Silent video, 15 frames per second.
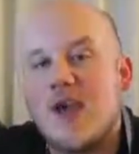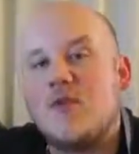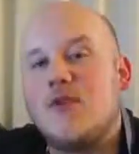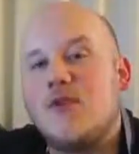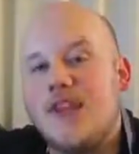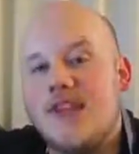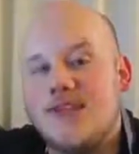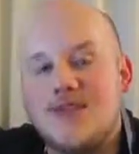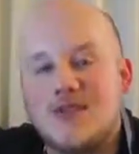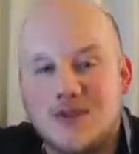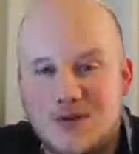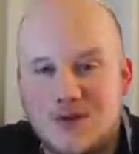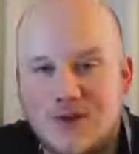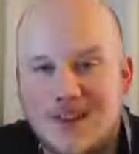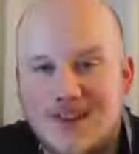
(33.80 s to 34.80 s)
AMOLED
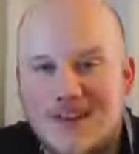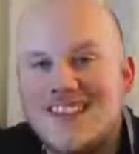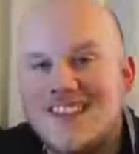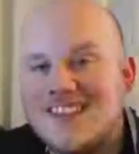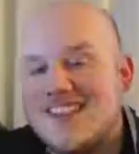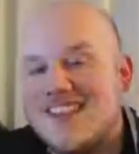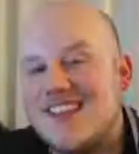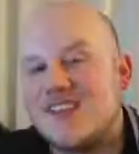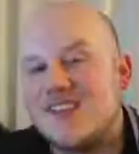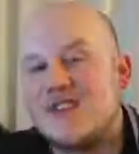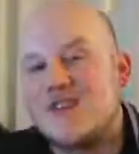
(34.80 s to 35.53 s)
screen. This thing is